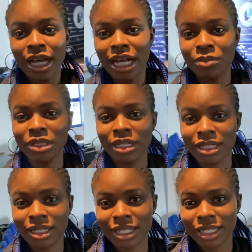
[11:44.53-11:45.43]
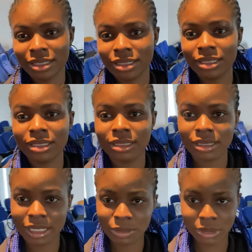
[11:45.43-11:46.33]
I'm in our class. I'm
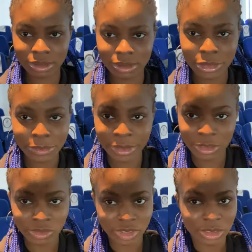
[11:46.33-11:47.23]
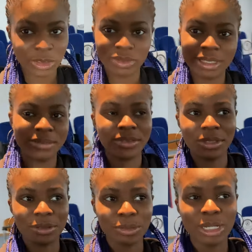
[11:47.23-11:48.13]
in European University of
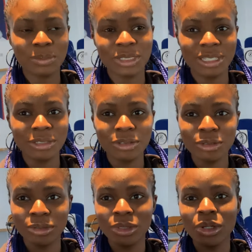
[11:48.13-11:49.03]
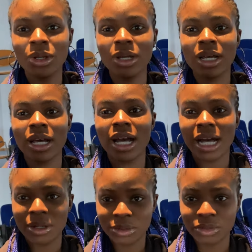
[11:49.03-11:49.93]
Lefke. So I'm telling you
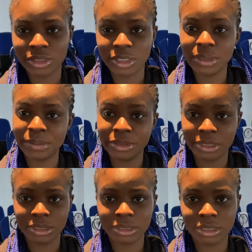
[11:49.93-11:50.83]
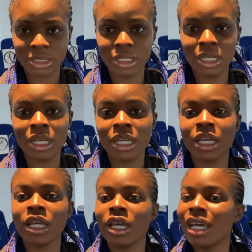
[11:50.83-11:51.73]
out of experience.
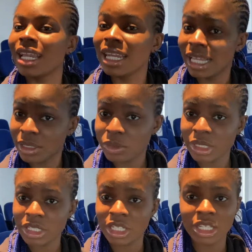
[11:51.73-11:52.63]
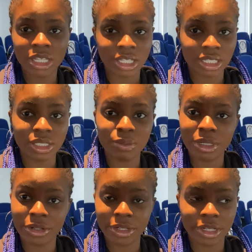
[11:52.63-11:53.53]
Language is a
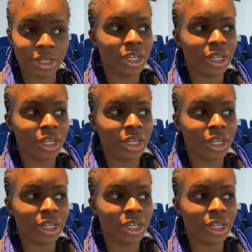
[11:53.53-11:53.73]
barrier.